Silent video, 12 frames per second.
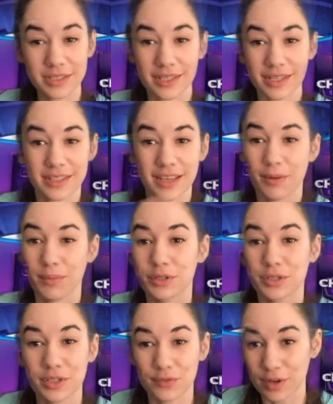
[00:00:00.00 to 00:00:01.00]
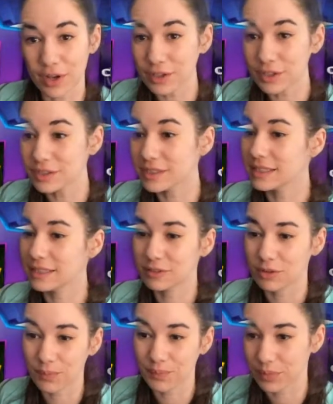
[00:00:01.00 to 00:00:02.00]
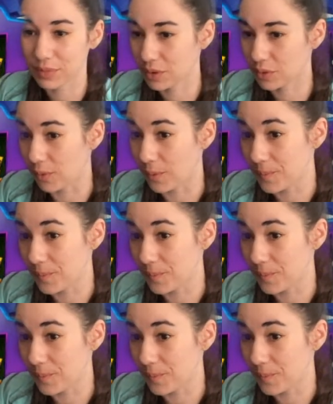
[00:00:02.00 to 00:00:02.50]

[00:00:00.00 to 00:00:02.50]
and it's got a bunch of different colors in it, so cool.